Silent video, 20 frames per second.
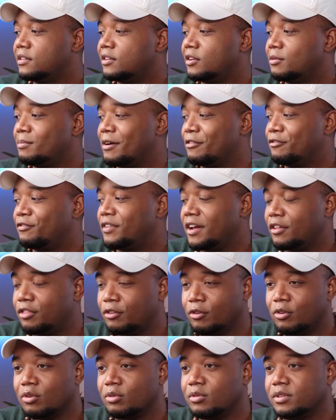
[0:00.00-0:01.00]
you know, my
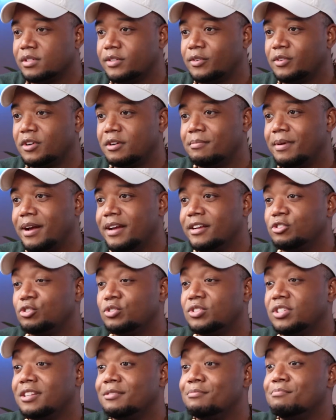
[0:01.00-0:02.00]
faith grew and so did my
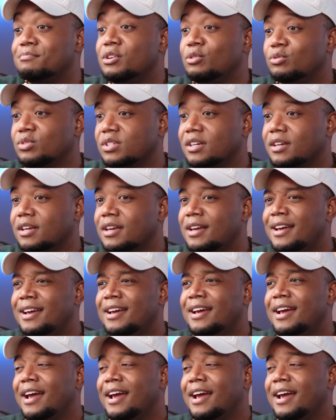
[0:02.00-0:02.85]
interest in music,